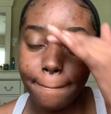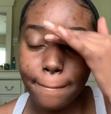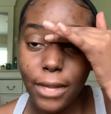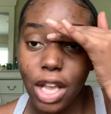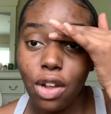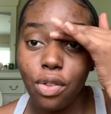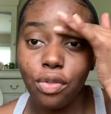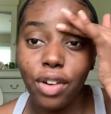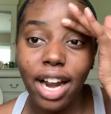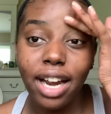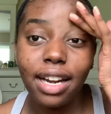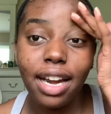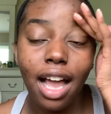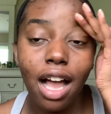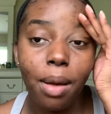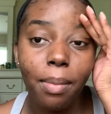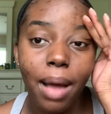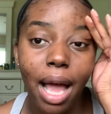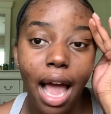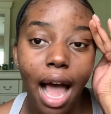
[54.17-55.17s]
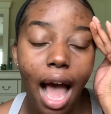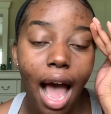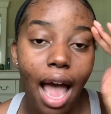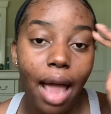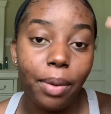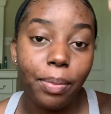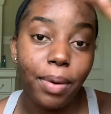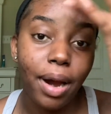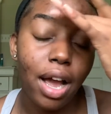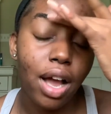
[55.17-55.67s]
Right now my
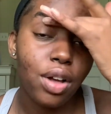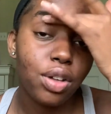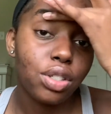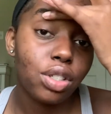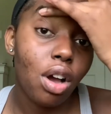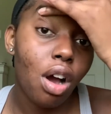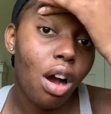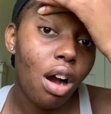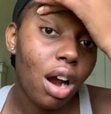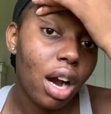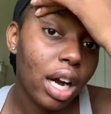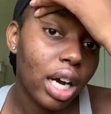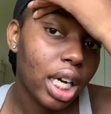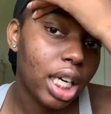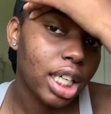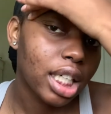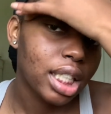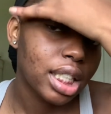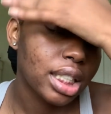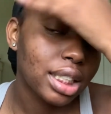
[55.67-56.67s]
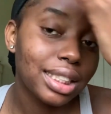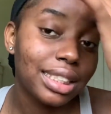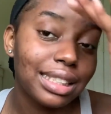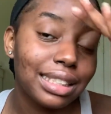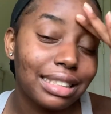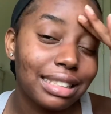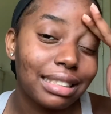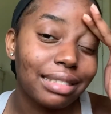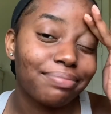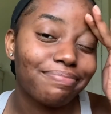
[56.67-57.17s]
eyebrows
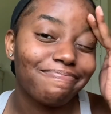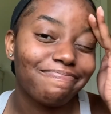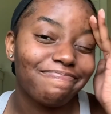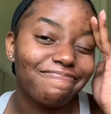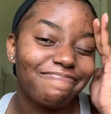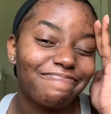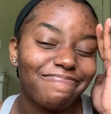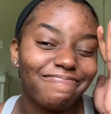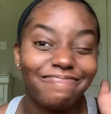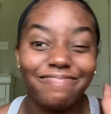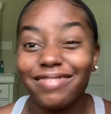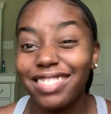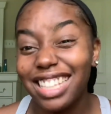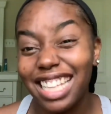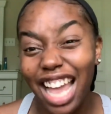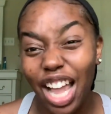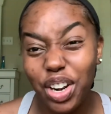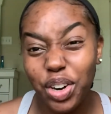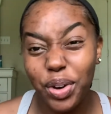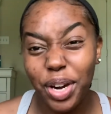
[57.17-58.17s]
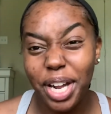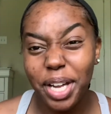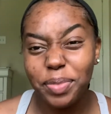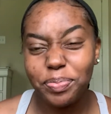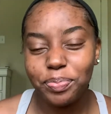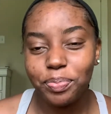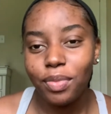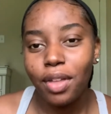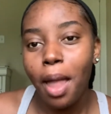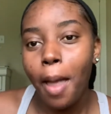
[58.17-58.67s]
aren't that great,
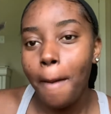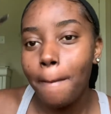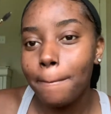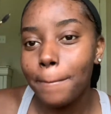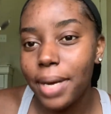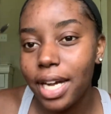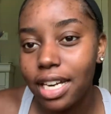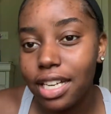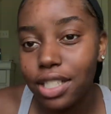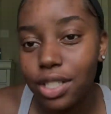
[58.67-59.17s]
but it's